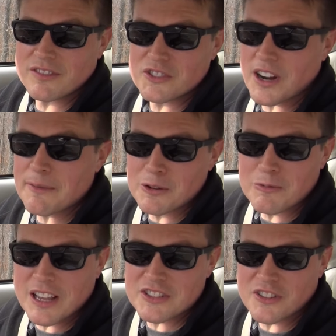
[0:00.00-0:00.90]
Drive-through
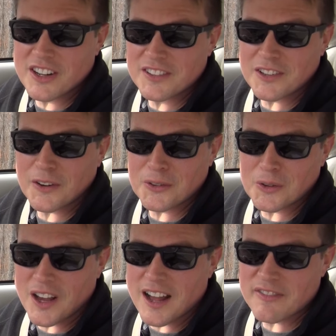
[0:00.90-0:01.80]
restaurants are
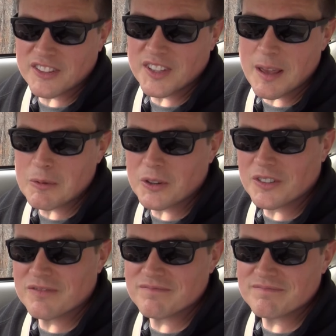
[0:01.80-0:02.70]
sort of off the table.